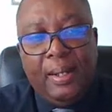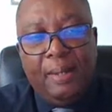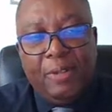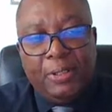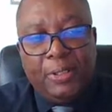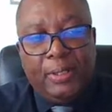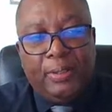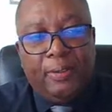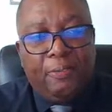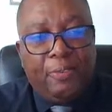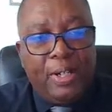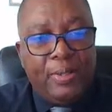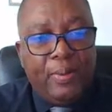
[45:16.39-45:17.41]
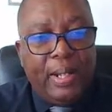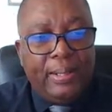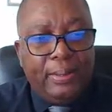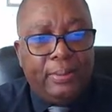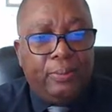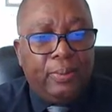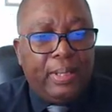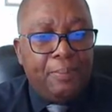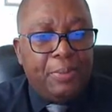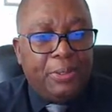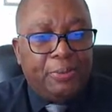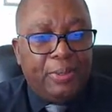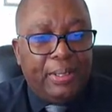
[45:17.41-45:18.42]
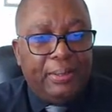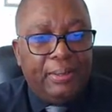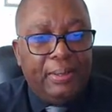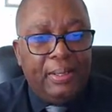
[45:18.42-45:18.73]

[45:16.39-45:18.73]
in the Journal of Radioanalytical Chemistry.